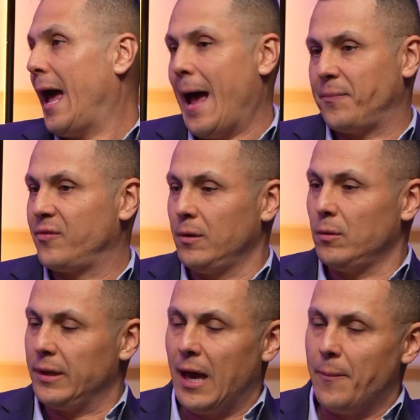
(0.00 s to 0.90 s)

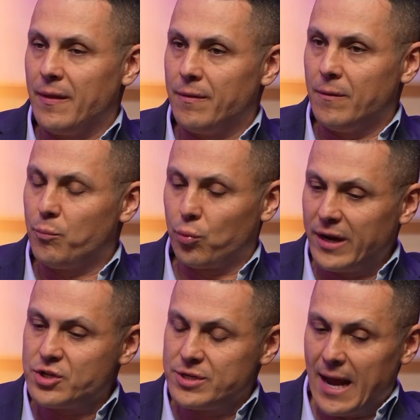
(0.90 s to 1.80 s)
Absolutely.
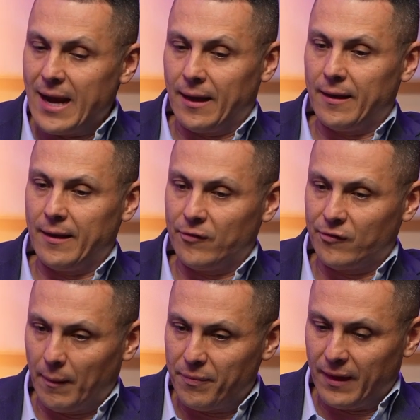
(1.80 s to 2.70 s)
Breach data is
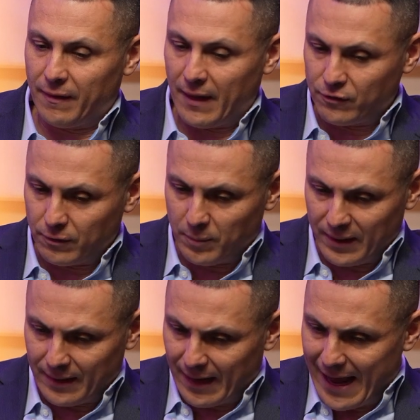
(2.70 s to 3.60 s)
something that should
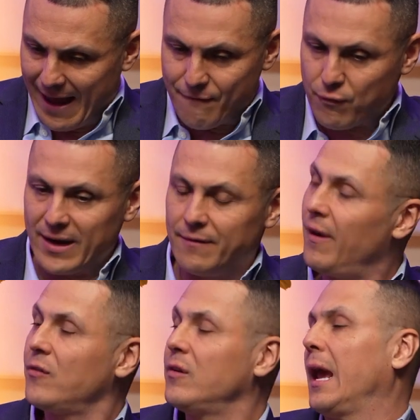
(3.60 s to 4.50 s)
be in every
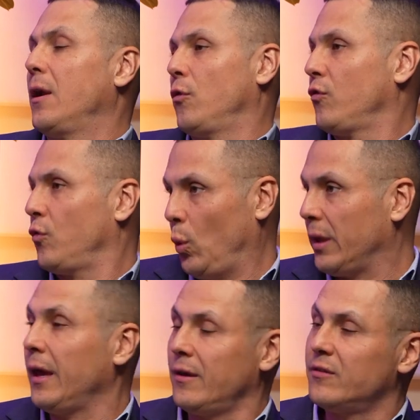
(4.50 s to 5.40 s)
investigator's
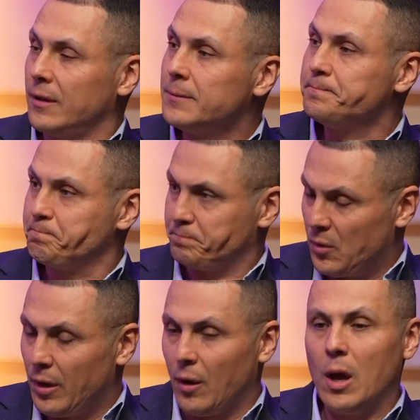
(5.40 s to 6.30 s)
toolkit.
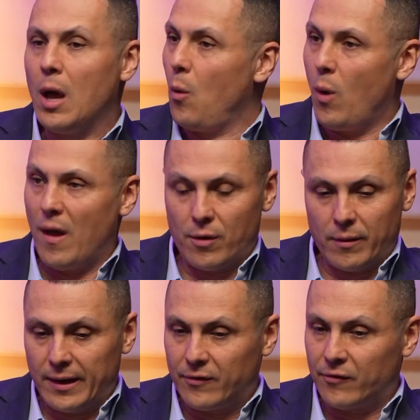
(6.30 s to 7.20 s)
Whether
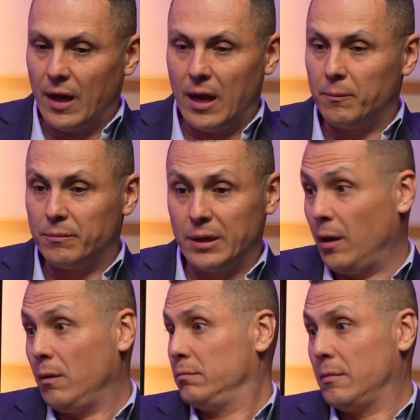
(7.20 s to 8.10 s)
it's,
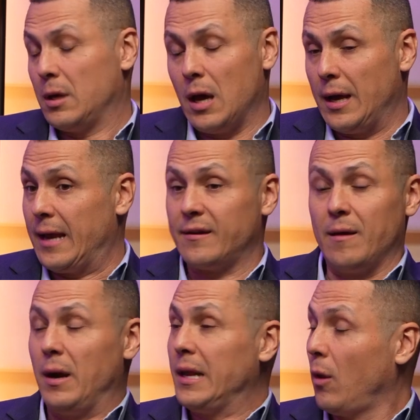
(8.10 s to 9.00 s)
an
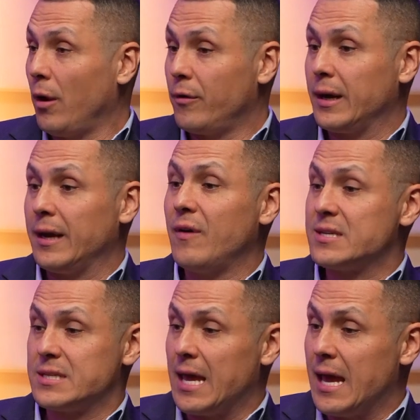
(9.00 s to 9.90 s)
anti-money laundering
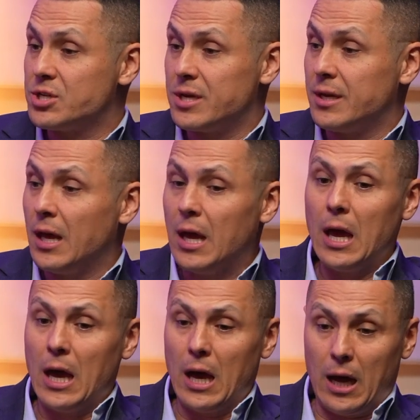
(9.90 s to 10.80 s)
investigation,
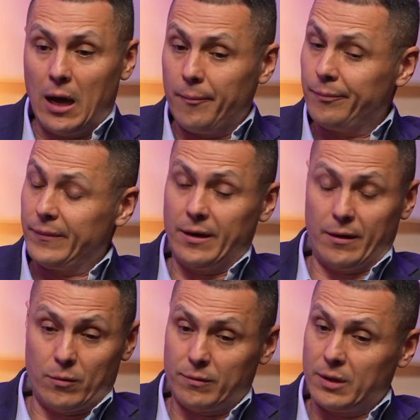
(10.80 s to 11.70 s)

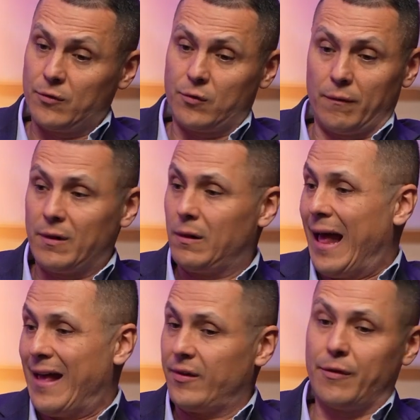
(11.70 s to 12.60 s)
sort of
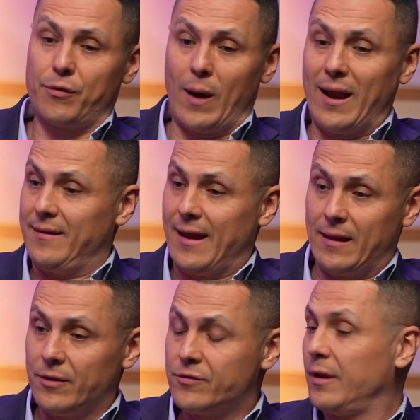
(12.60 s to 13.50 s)
classic threat
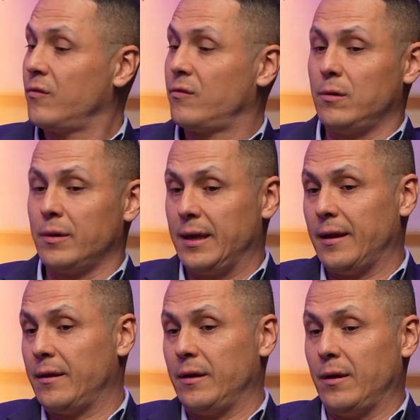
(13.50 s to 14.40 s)
intelligence, looking
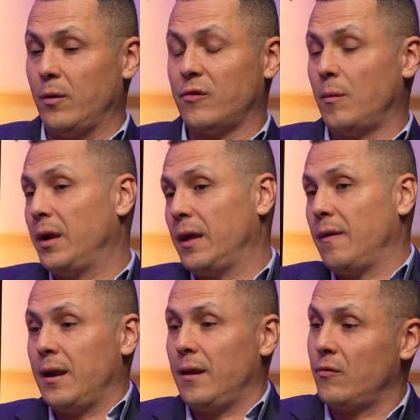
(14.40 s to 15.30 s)
at, somebody
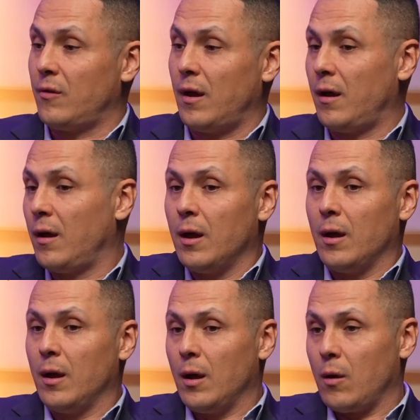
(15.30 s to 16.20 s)
that is,
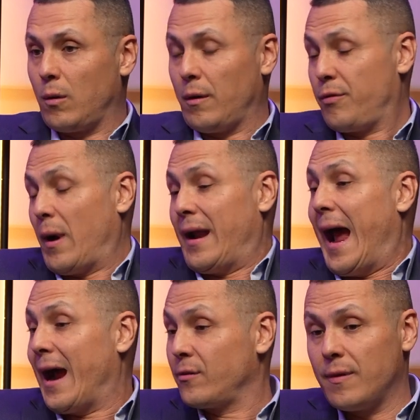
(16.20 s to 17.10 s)
or a threat
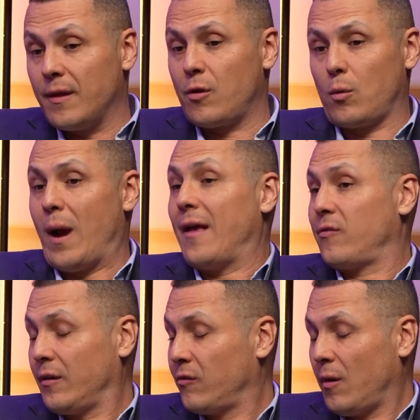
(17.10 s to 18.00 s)
actor that's
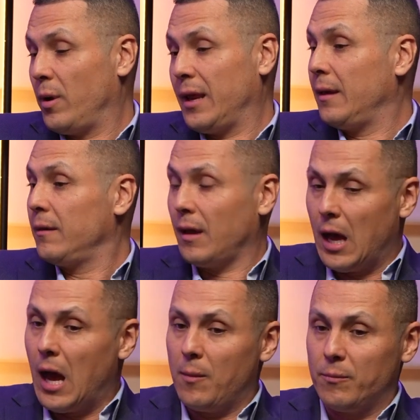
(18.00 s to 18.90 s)
harassing somebody,
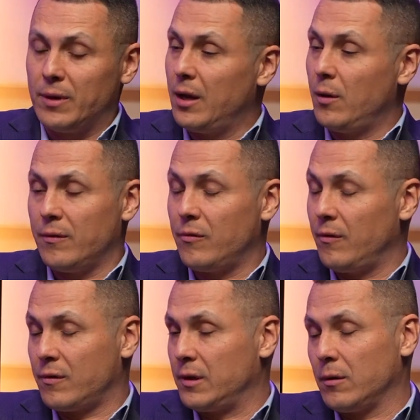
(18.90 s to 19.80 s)

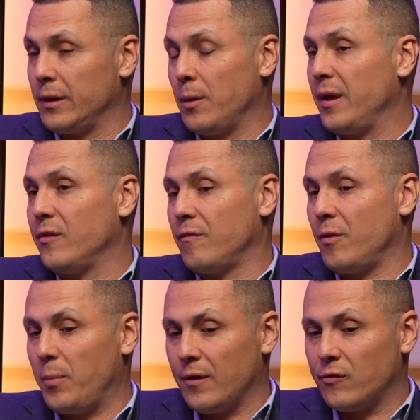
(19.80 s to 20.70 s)
it's clearly a piece of the
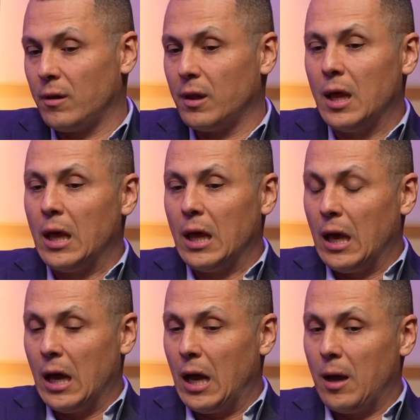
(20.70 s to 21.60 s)
puzzle.
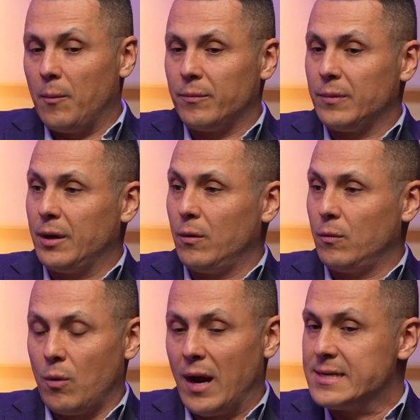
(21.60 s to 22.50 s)

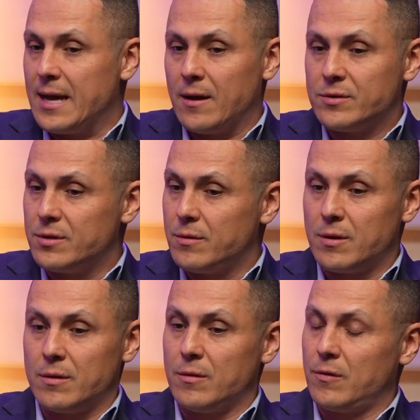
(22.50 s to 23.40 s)
Right down to
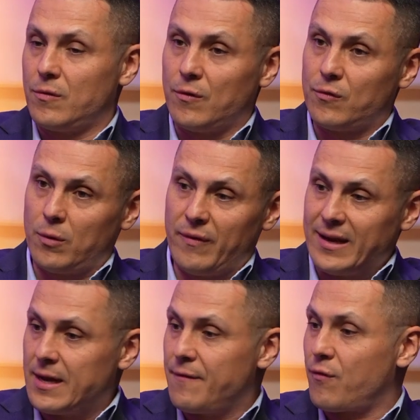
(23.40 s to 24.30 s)
the sort of
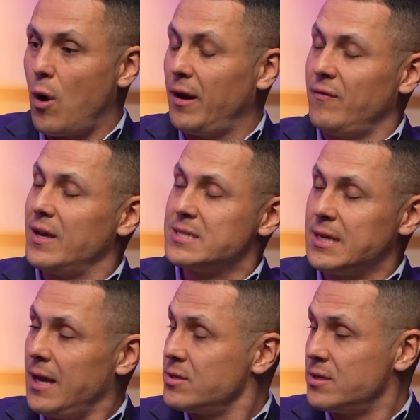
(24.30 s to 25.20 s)
anti-fraud
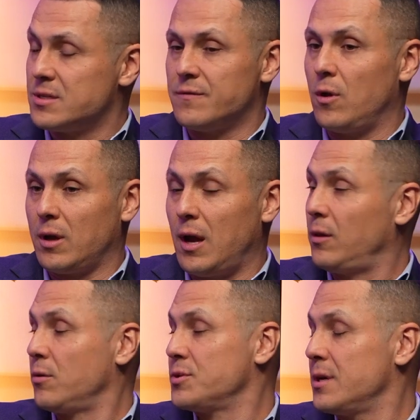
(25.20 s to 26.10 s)
investigations of all
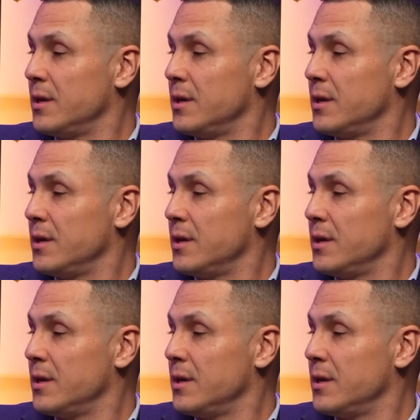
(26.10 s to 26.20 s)
colors.